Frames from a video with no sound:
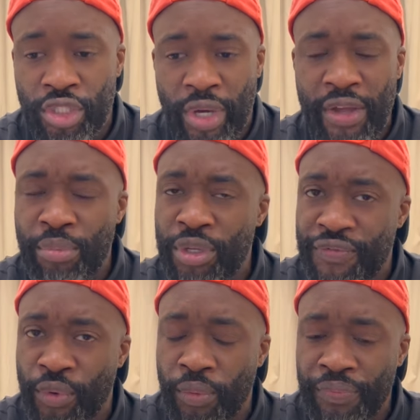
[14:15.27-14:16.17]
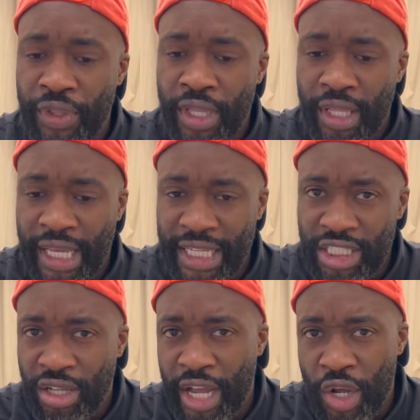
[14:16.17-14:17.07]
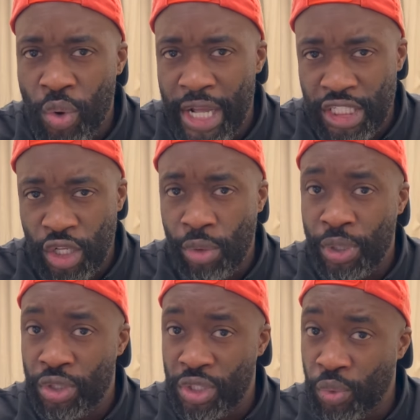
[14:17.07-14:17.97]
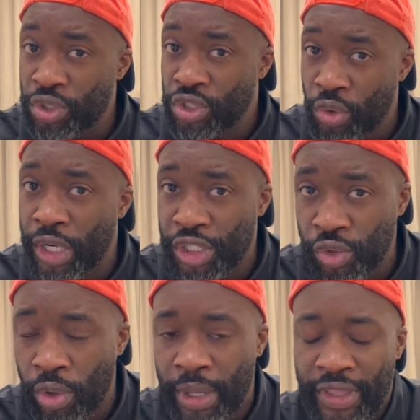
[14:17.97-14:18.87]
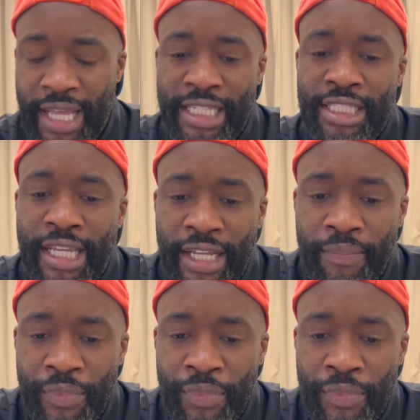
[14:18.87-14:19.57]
So I almost thought like he started quite slow because he wasn't quite sure about the gas tank.